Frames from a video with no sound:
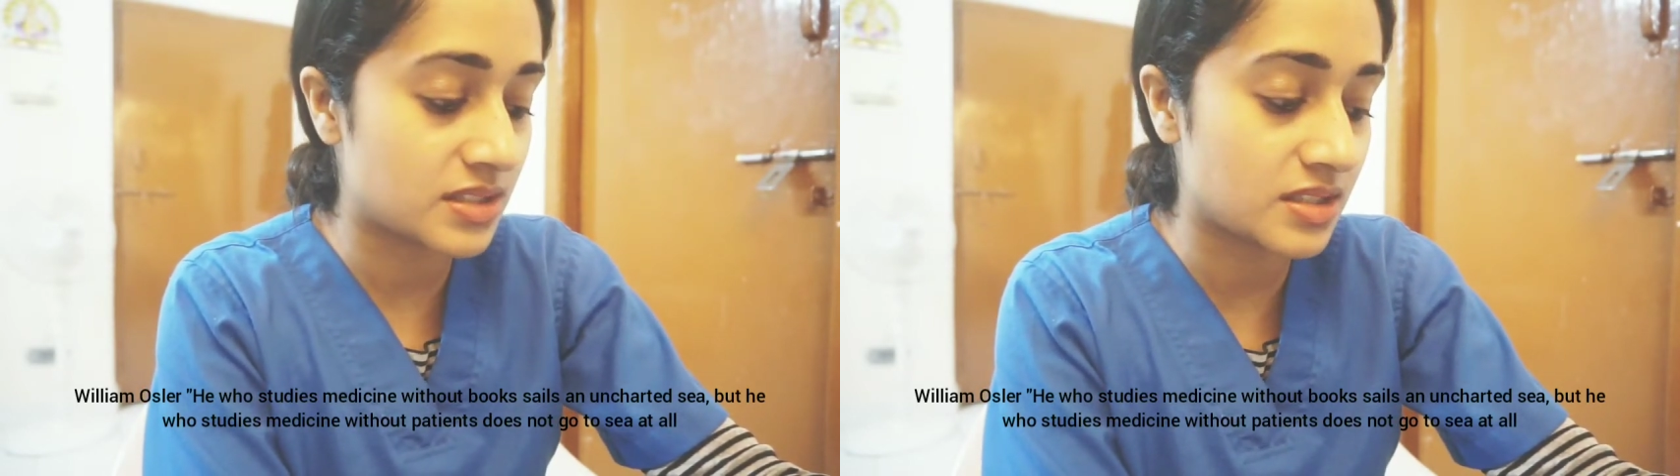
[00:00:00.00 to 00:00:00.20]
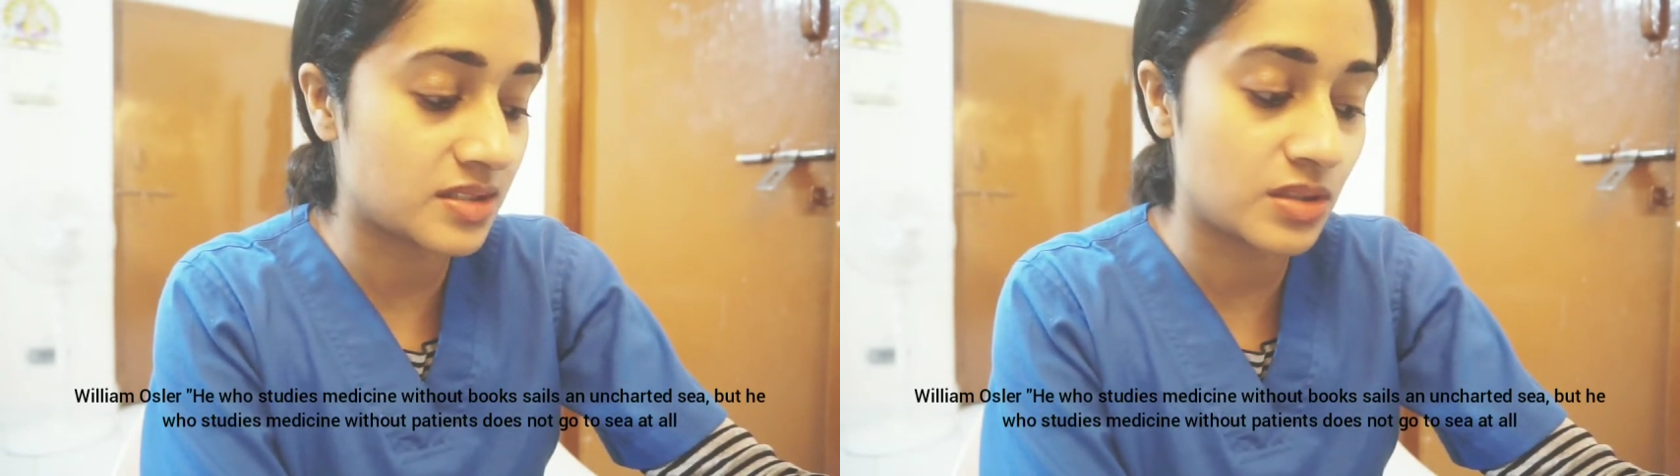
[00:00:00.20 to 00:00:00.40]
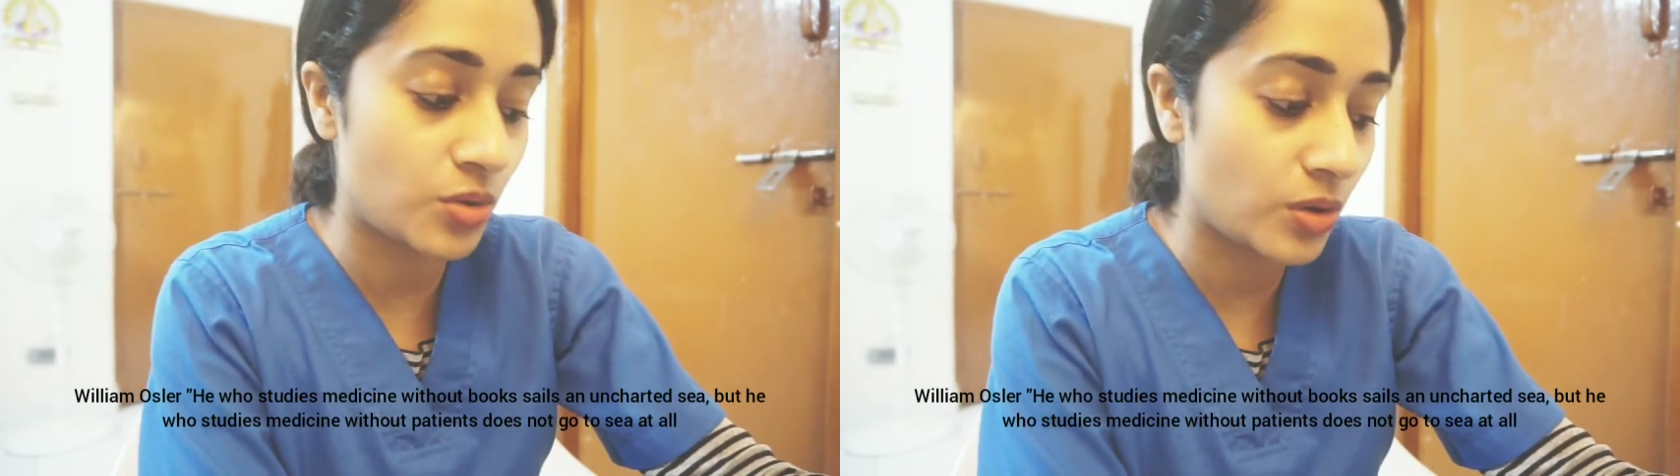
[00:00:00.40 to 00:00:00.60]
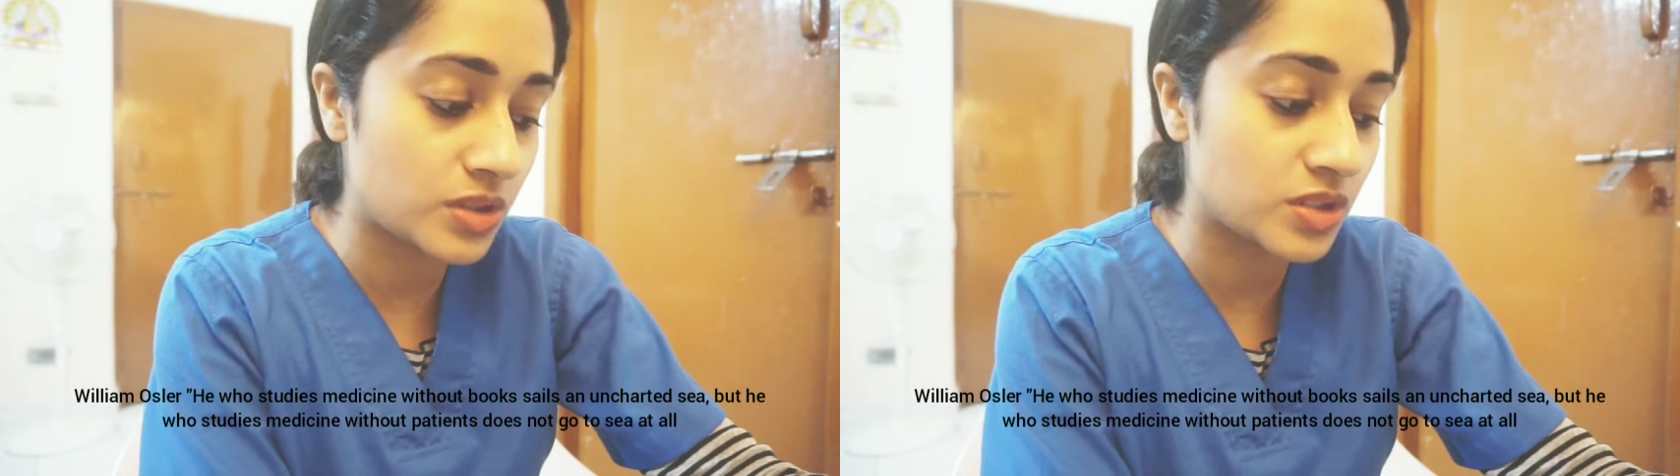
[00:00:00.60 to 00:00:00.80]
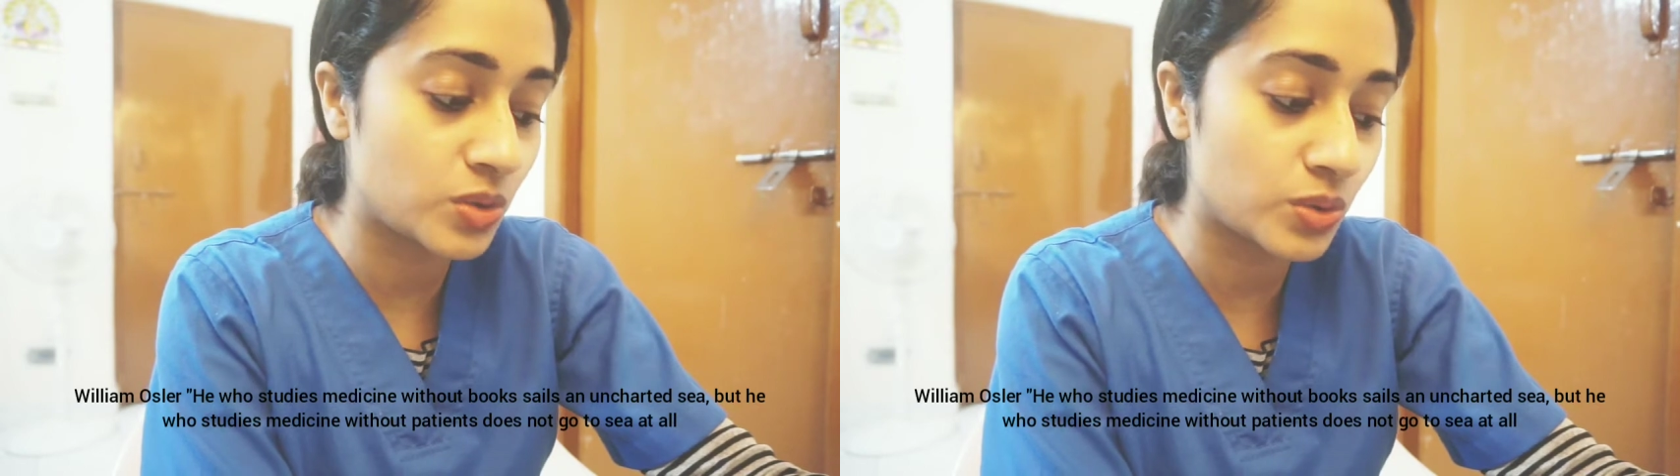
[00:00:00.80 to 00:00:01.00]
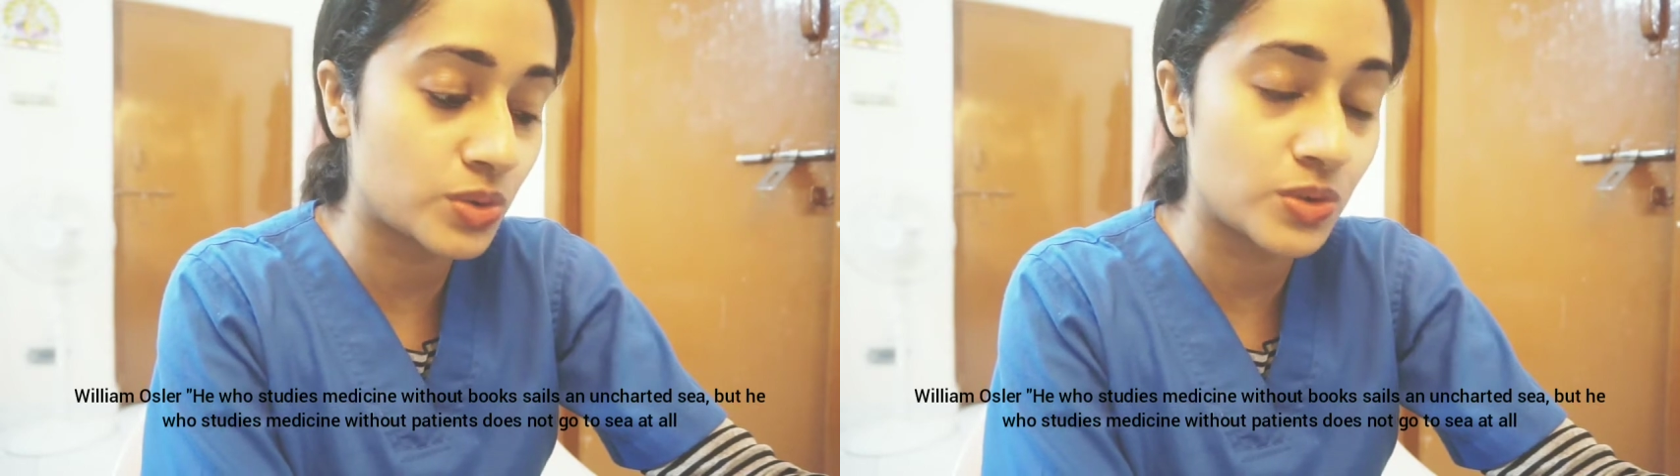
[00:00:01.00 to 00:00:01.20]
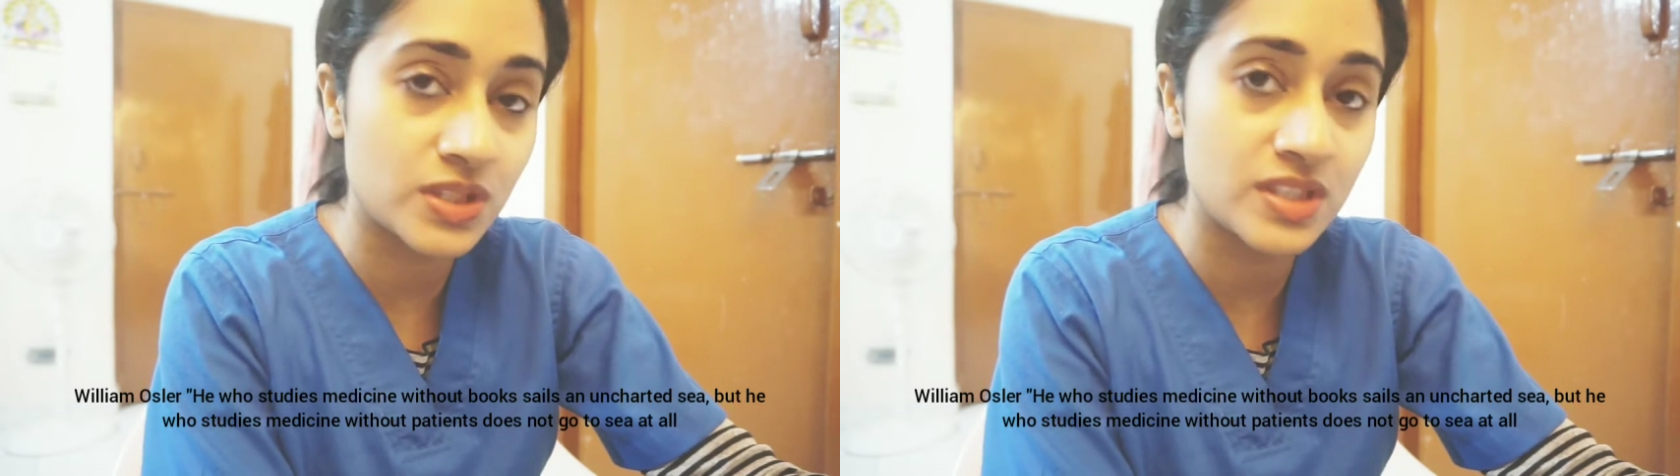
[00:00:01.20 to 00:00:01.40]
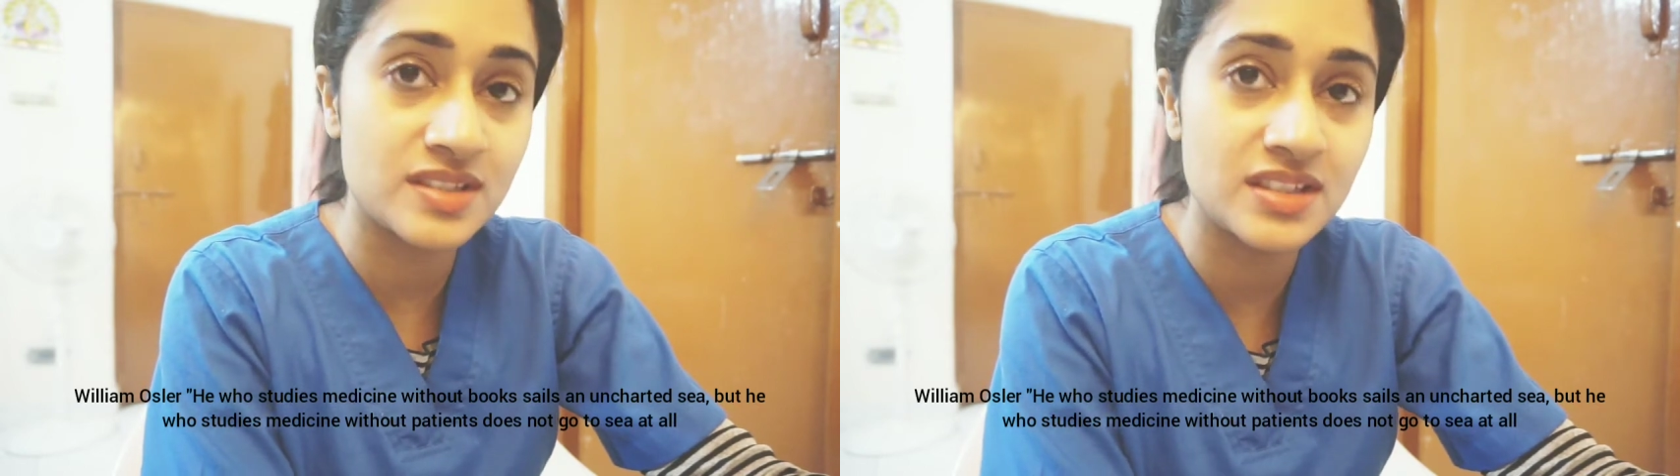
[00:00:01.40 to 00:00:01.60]
does not go to
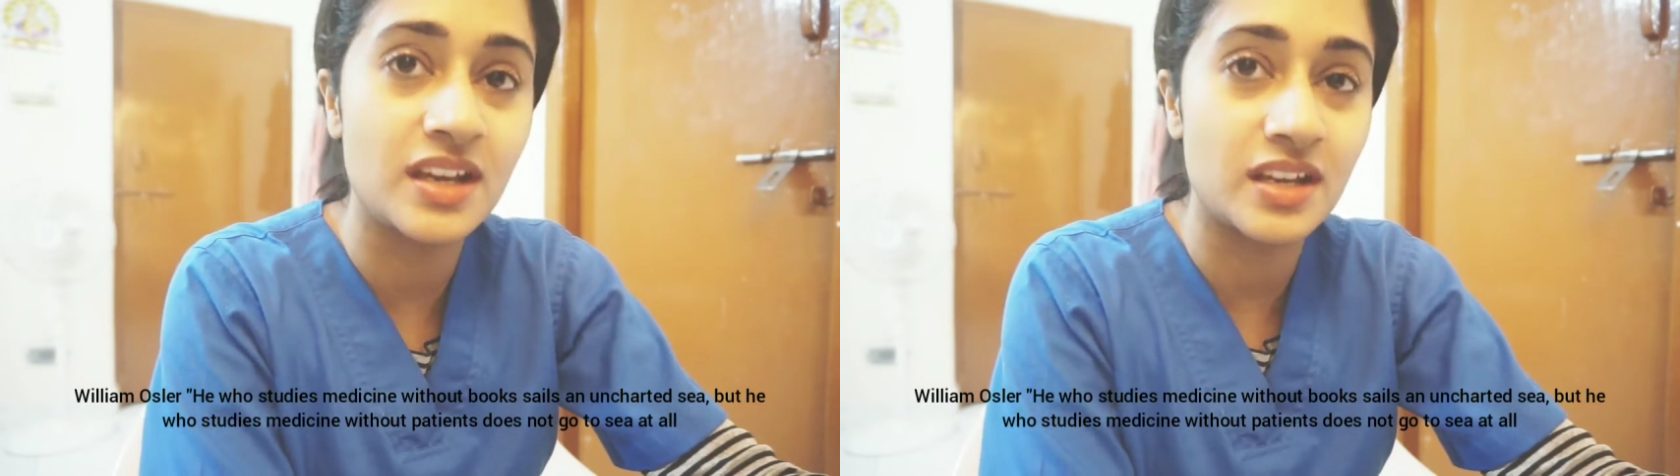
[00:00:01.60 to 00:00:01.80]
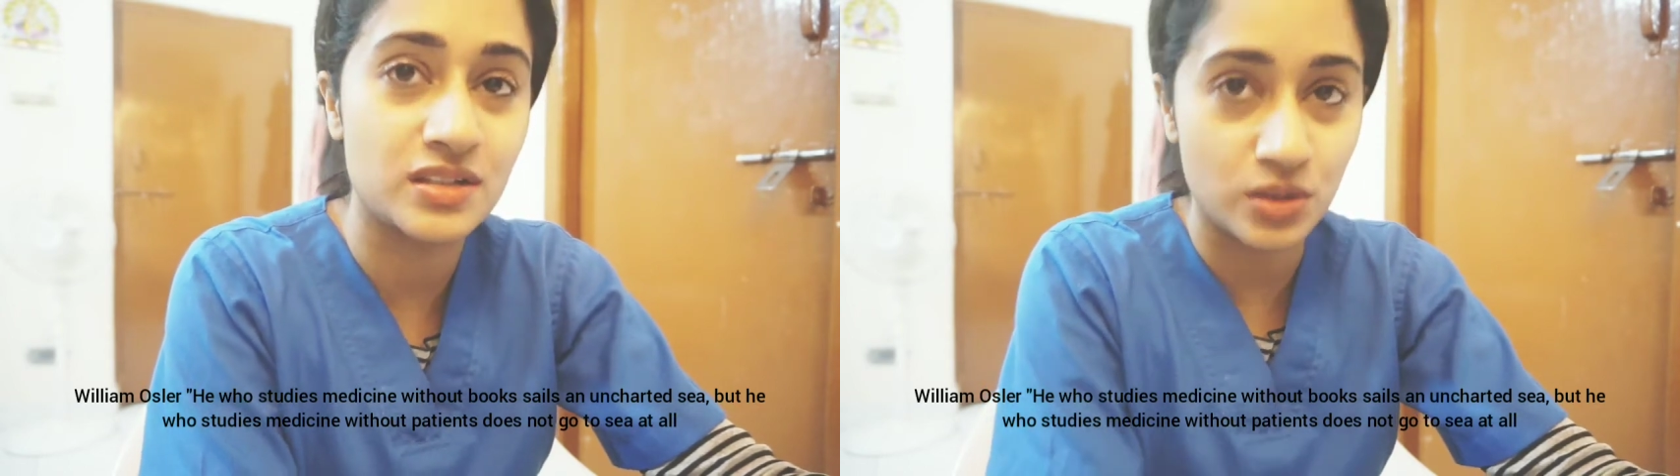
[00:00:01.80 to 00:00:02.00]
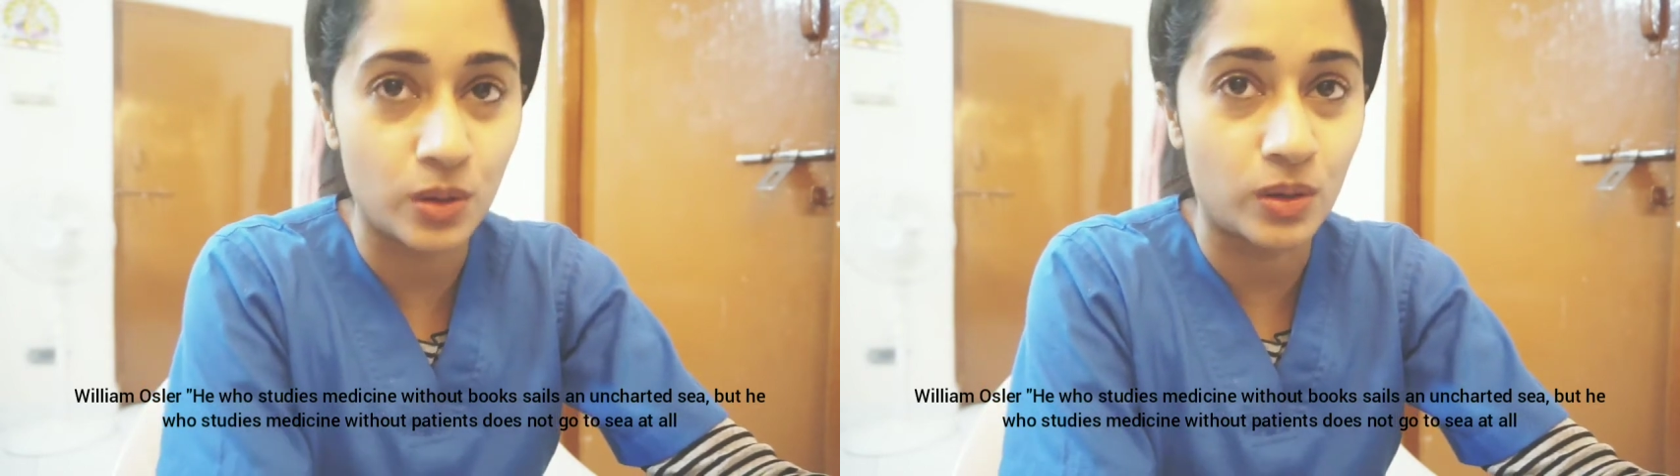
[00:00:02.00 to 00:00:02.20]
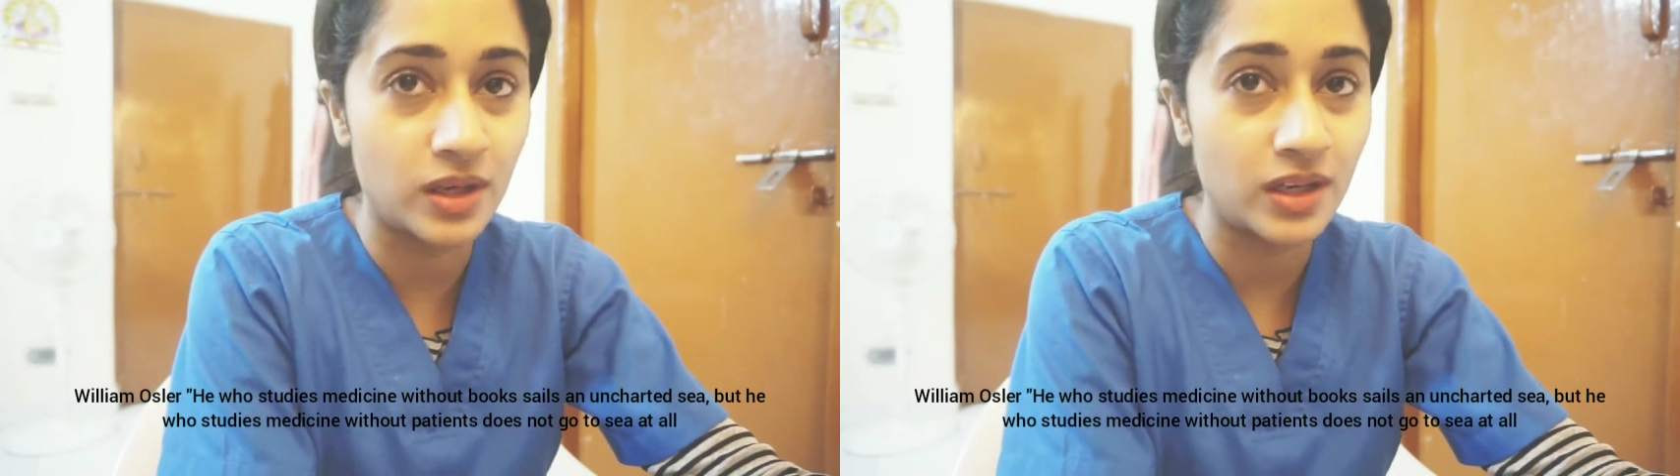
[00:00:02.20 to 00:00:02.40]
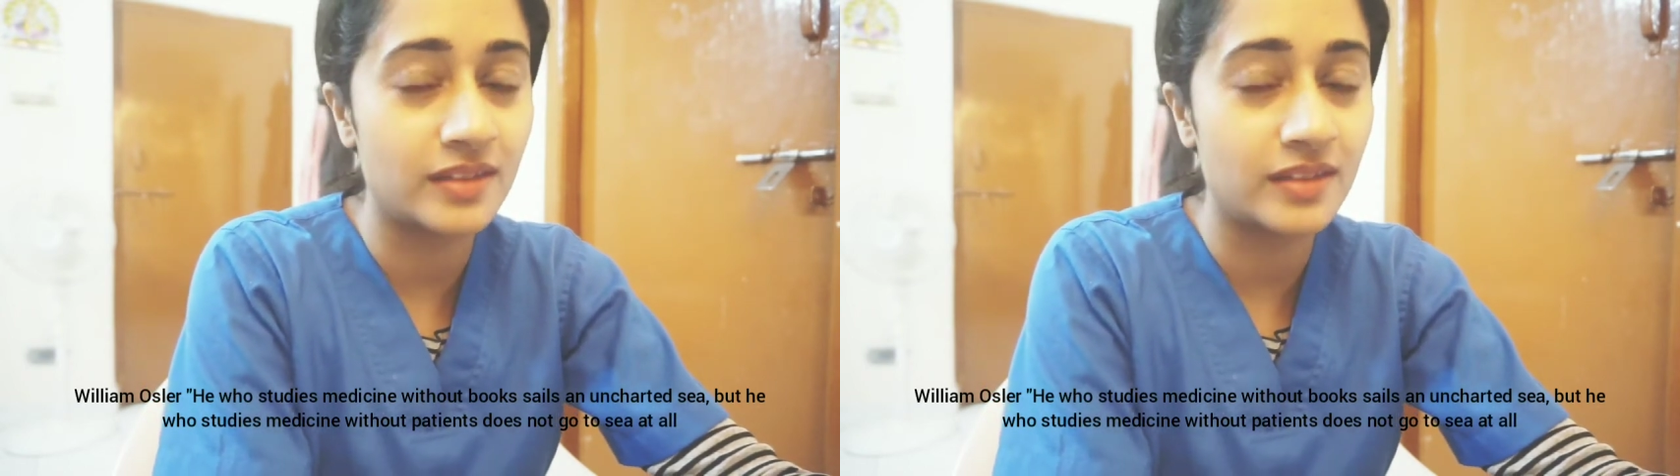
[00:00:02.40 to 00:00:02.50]
the sea at all.